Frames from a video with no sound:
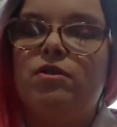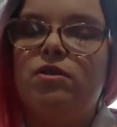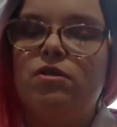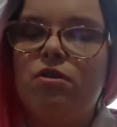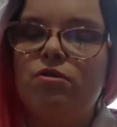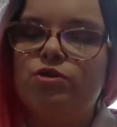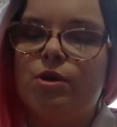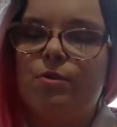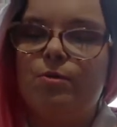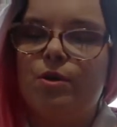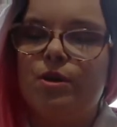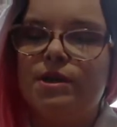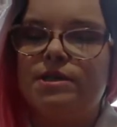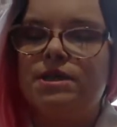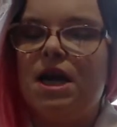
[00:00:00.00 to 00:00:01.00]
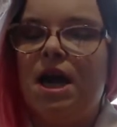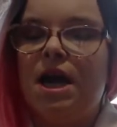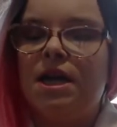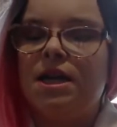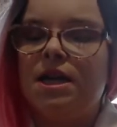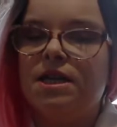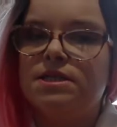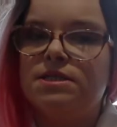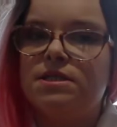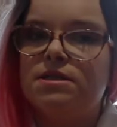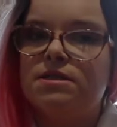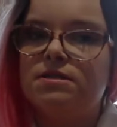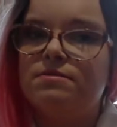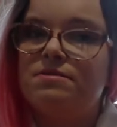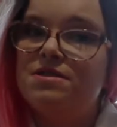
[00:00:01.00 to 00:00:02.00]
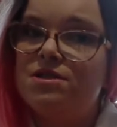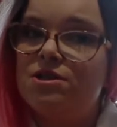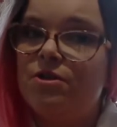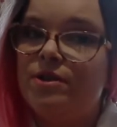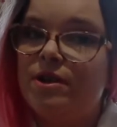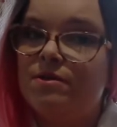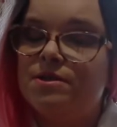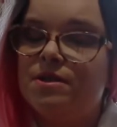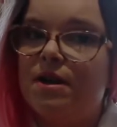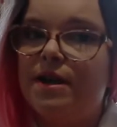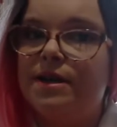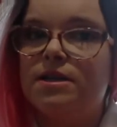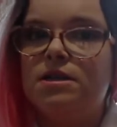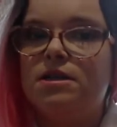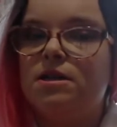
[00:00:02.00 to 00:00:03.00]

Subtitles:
no jumpers and it's snowed outside.